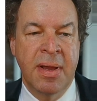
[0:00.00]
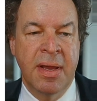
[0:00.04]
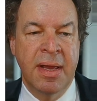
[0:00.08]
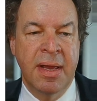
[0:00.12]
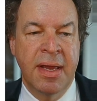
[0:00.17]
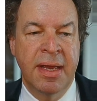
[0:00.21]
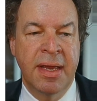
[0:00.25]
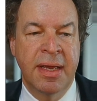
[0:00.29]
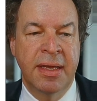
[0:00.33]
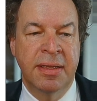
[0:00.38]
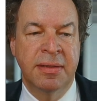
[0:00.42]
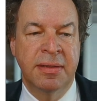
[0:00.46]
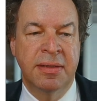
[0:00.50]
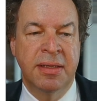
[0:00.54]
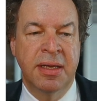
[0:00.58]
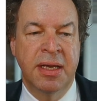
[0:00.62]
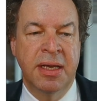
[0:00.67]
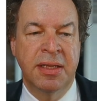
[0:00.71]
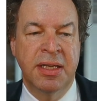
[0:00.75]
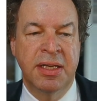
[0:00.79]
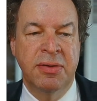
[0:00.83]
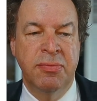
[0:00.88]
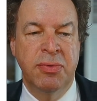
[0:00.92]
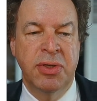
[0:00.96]
and
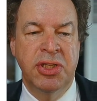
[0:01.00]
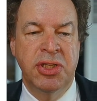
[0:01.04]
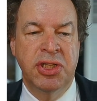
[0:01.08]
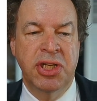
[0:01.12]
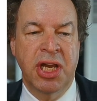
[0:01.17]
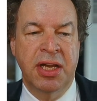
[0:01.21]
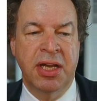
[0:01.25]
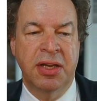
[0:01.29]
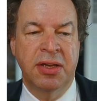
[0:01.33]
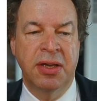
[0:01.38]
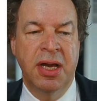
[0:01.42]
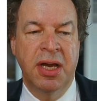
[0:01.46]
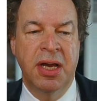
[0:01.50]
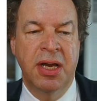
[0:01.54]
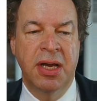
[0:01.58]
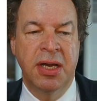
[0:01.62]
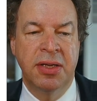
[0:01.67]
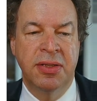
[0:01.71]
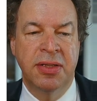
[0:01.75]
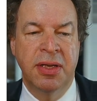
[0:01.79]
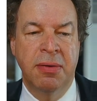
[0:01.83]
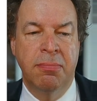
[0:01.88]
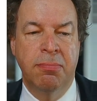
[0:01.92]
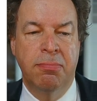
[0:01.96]
then we check
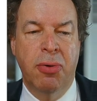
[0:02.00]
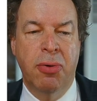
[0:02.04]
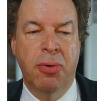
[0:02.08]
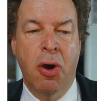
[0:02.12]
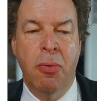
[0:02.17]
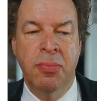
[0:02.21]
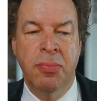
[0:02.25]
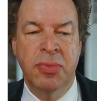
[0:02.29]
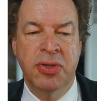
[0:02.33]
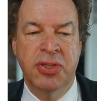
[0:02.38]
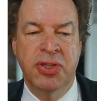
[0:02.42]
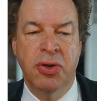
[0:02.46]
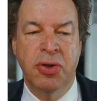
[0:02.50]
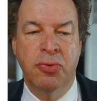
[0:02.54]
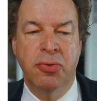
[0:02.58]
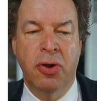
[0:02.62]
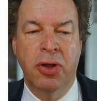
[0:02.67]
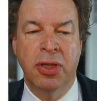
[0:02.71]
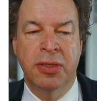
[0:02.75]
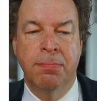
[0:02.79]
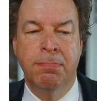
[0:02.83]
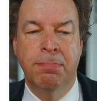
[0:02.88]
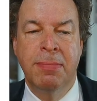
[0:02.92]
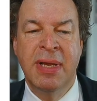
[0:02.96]
the BOM,
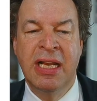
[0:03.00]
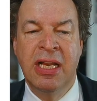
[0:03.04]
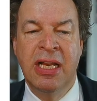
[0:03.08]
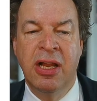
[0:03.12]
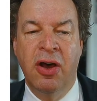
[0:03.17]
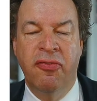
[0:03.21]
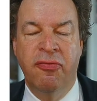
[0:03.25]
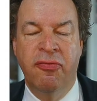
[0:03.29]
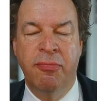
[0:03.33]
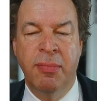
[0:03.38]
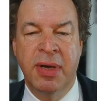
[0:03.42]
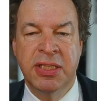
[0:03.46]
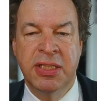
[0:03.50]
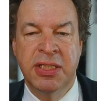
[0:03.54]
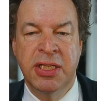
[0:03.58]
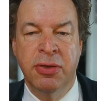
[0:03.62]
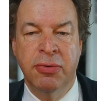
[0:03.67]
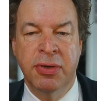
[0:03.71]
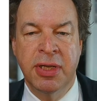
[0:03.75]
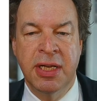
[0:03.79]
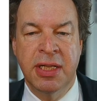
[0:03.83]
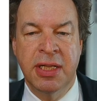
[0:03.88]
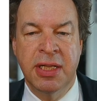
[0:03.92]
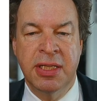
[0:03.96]
so-called bill of
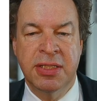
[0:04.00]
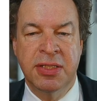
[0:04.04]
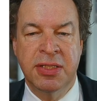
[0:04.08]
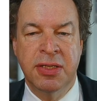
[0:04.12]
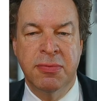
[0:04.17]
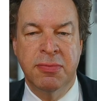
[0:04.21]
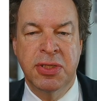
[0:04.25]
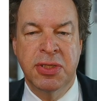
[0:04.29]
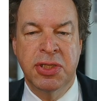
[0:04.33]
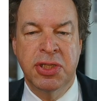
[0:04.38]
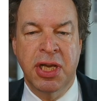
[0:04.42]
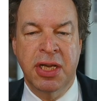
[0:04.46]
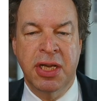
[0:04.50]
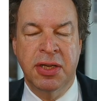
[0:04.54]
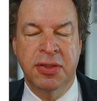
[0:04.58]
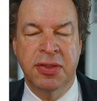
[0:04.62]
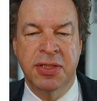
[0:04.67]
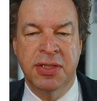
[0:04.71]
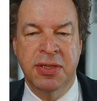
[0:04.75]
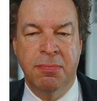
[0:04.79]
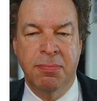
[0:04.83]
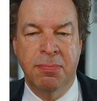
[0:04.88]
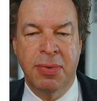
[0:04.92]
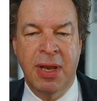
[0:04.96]
materials. So we check the
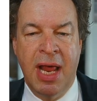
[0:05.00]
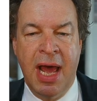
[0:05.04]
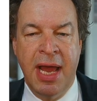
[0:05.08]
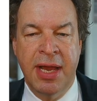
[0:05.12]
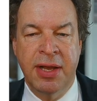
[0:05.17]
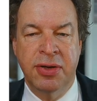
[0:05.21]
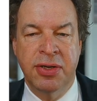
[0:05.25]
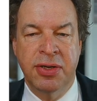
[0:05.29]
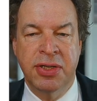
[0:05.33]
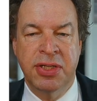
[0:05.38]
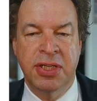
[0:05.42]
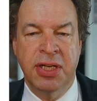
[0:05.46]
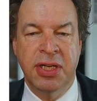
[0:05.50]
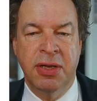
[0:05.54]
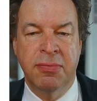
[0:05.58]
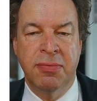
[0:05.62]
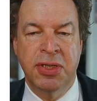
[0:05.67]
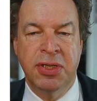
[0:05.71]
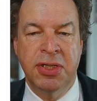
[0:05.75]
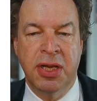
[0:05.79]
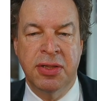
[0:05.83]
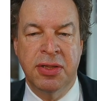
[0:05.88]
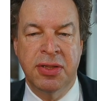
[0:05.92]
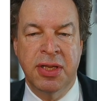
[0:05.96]
suppliers,
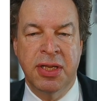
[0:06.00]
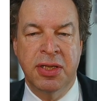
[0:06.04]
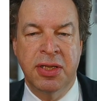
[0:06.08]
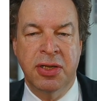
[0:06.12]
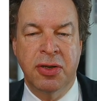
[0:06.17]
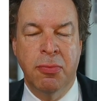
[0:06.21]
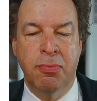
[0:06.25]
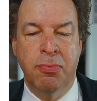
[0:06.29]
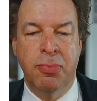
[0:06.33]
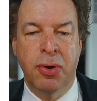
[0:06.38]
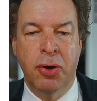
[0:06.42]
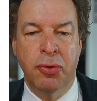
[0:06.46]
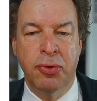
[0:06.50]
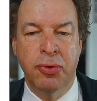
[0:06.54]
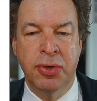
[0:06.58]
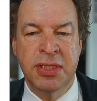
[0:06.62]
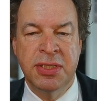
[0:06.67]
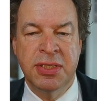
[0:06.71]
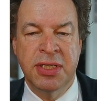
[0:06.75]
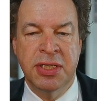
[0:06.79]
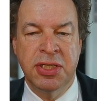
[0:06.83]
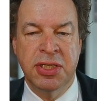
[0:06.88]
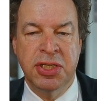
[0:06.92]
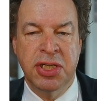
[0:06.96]
which are the
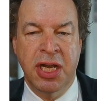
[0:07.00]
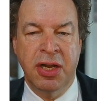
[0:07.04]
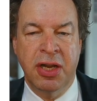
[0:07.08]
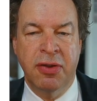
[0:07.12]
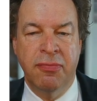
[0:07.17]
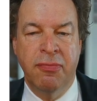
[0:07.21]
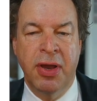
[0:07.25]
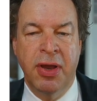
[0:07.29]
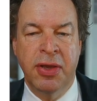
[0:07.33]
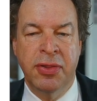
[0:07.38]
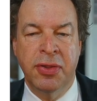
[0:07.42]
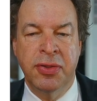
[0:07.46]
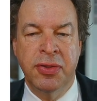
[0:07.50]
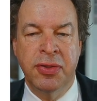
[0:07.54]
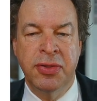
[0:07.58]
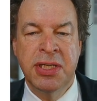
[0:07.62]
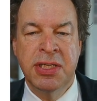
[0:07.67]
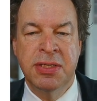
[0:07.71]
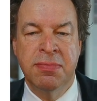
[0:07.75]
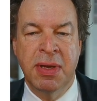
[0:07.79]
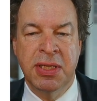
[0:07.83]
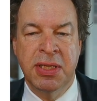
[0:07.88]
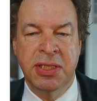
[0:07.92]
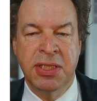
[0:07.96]
components, and check whether
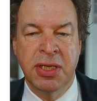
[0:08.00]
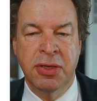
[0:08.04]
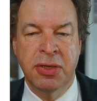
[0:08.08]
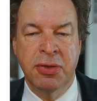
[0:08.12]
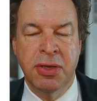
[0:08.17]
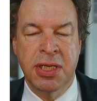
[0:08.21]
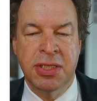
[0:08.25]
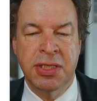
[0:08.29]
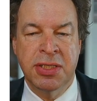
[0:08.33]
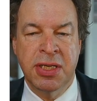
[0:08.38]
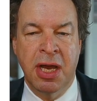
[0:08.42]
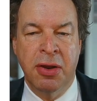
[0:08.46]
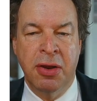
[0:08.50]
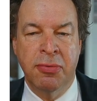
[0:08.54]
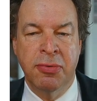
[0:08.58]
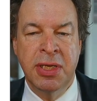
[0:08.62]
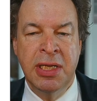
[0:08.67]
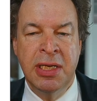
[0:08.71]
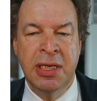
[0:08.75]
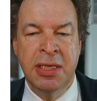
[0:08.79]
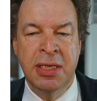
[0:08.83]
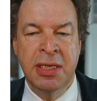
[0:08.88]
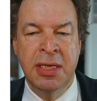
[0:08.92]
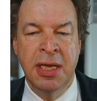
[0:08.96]
these materials are
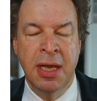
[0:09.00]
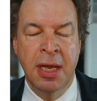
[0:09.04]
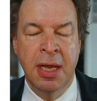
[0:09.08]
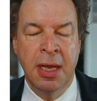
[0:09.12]
really